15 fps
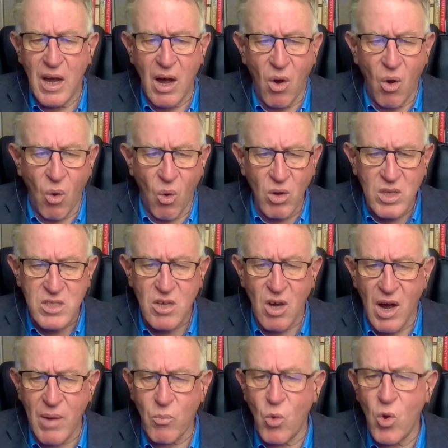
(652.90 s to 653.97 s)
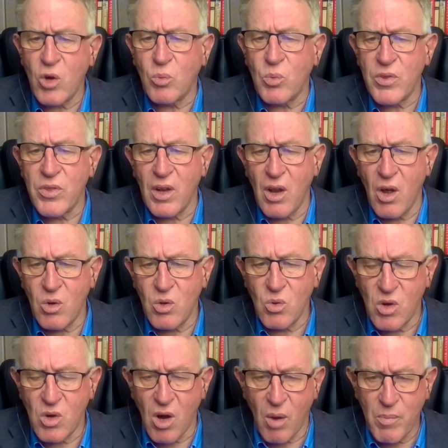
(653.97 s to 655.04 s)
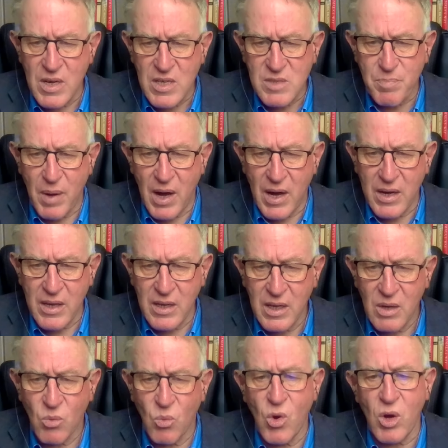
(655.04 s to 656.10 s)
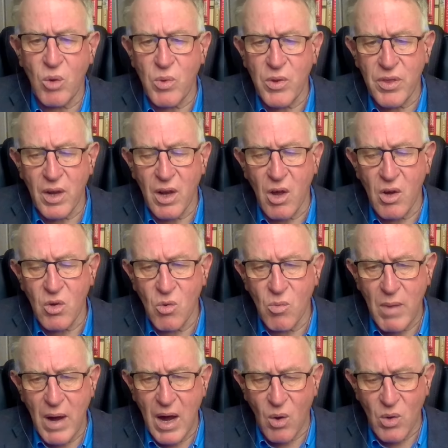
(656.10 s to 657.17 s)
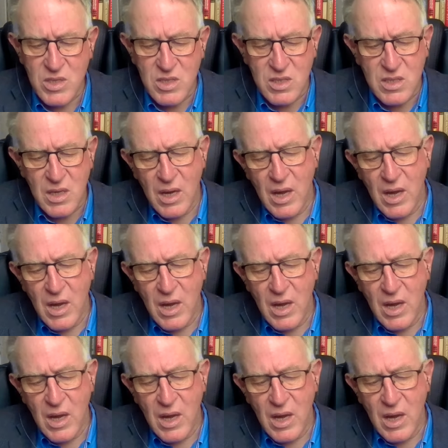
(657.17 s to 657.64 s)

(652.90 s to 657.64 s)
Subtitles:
all the time, worked with the local Communist Party, worked with the local Maoists.